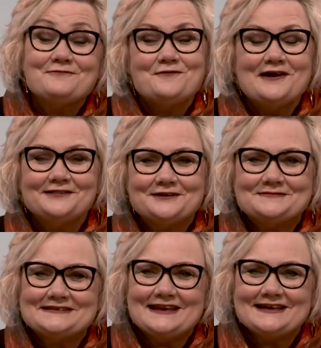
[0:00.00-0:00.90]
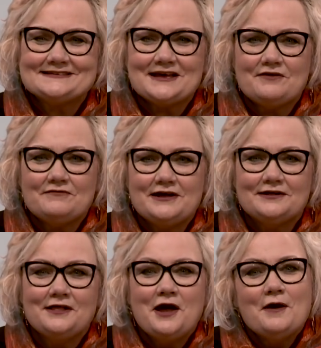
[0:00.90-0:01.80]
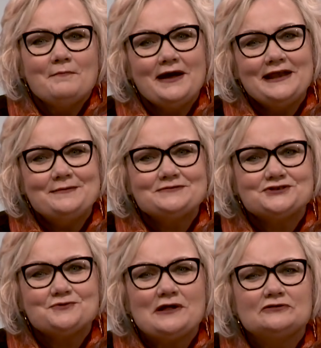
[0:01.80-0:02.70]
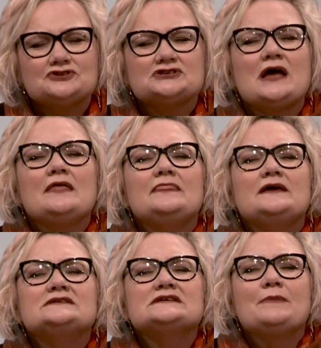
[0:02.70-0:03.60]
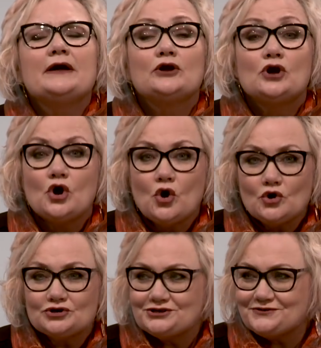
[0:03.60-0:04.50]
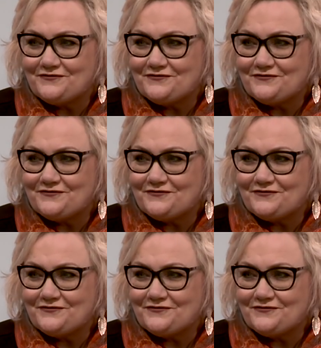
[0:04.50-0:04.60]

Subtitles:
Welcome to Let's Get Real. My name's Sue Eldridge and these are my gorgeous